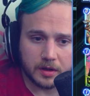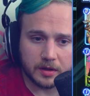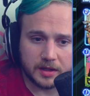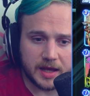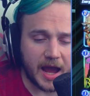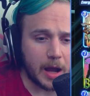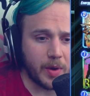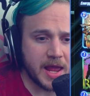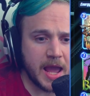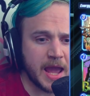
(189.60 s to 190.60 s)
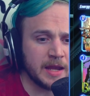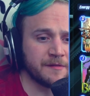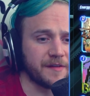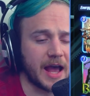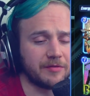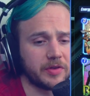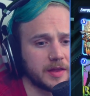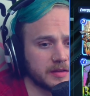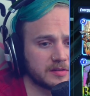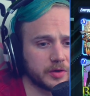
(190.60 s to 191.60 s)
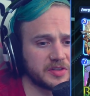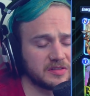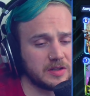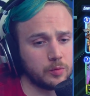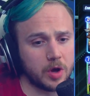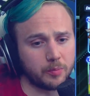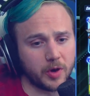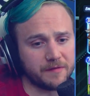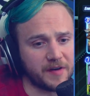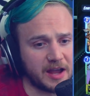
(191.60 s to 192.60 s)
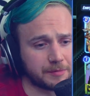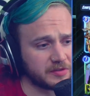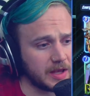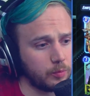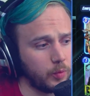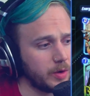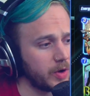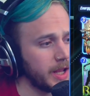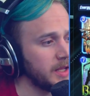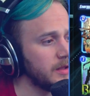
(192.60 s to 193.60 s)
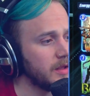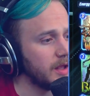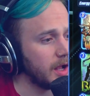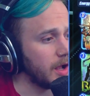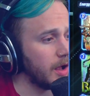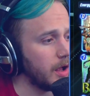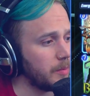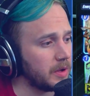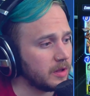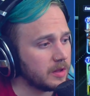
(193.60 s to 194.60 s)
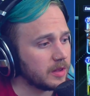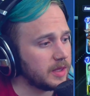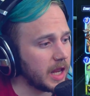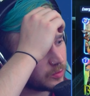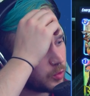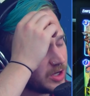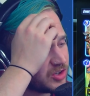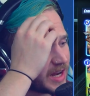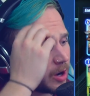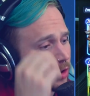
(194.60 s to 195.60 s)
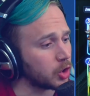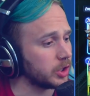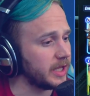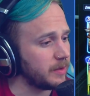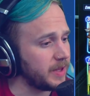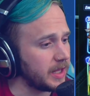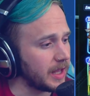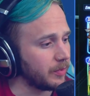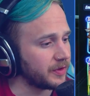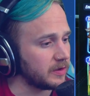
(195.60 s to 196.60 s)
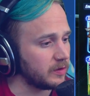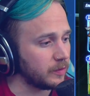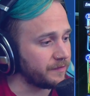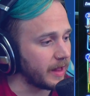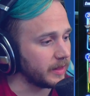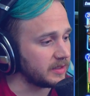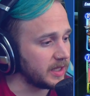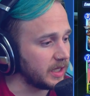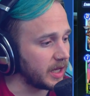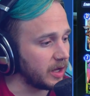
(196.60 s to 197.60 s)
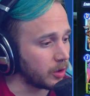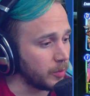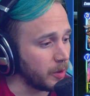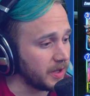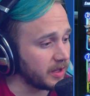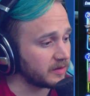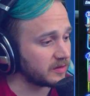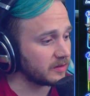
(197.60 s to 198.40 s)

Yeah, I went 8-5 with it, so a 61.5% win rate. Getting Quinjet out early and being able to do Valentina or Mobius